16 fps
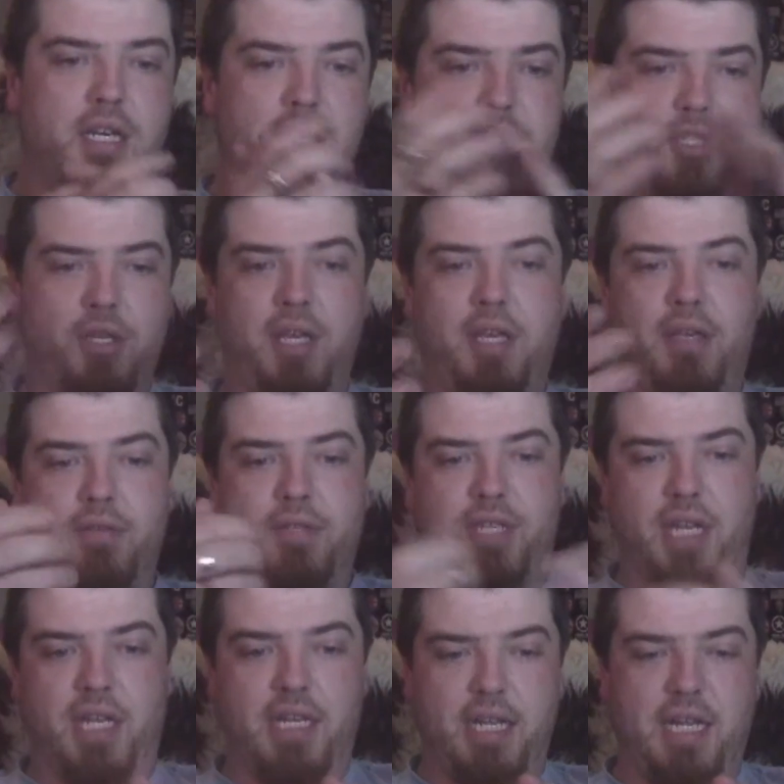So like I was
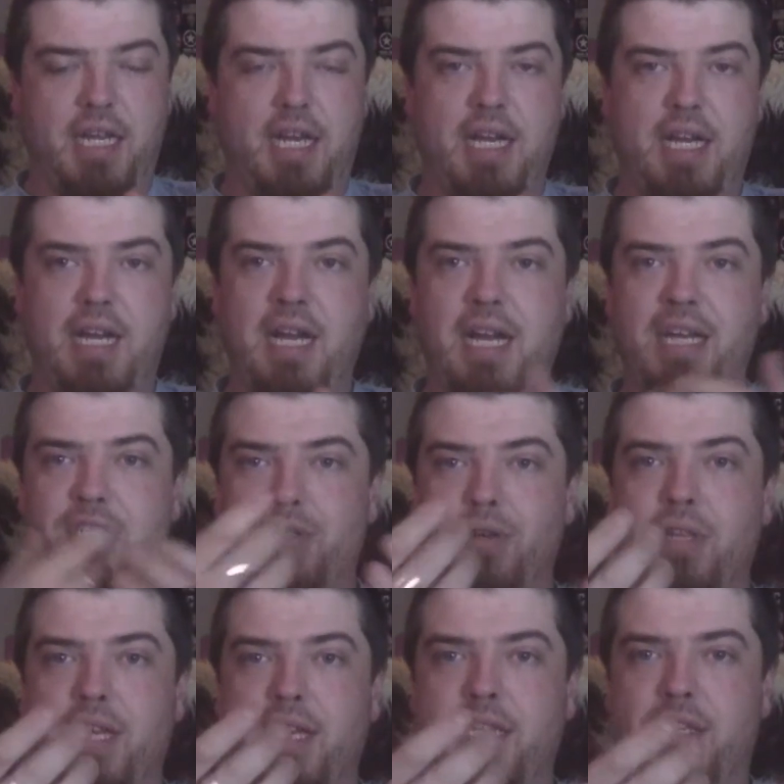saying, it's
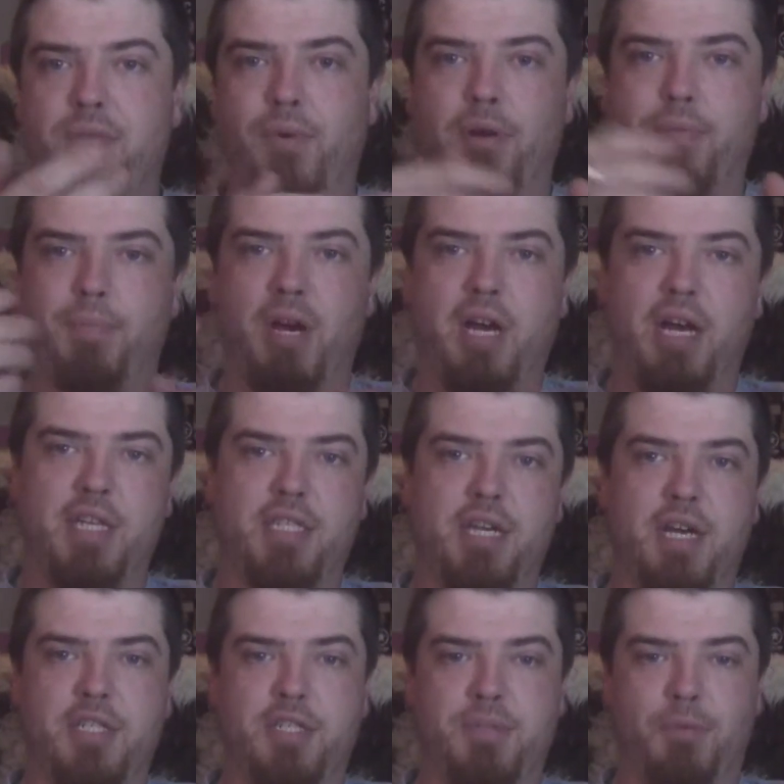not the end of the world, but it is
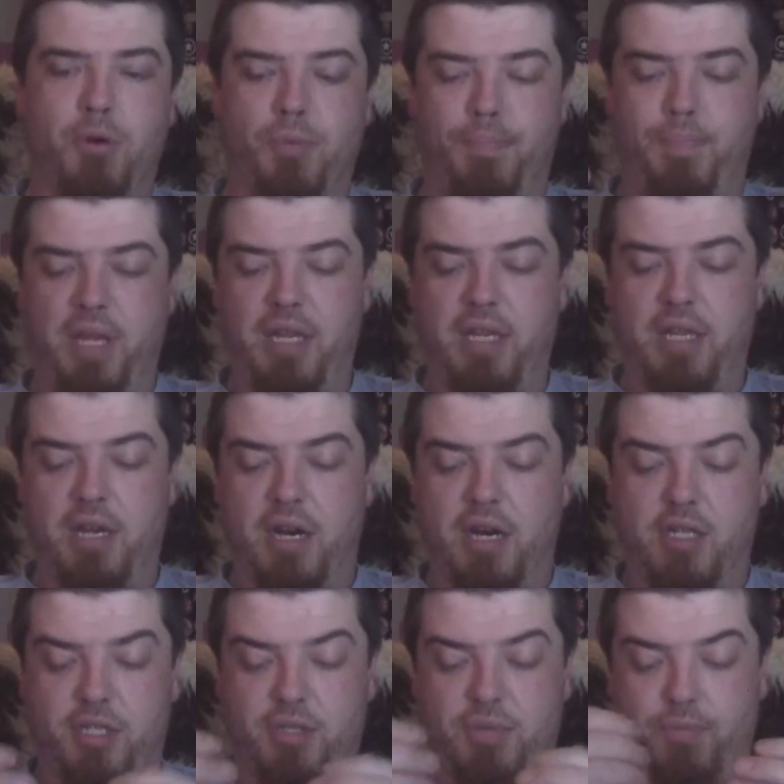a small pain in the
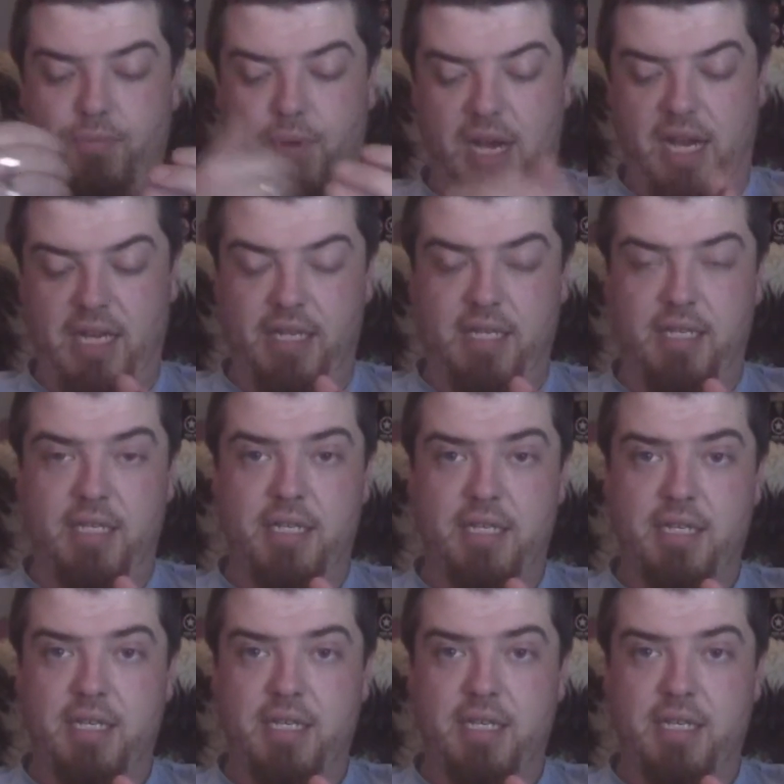arse when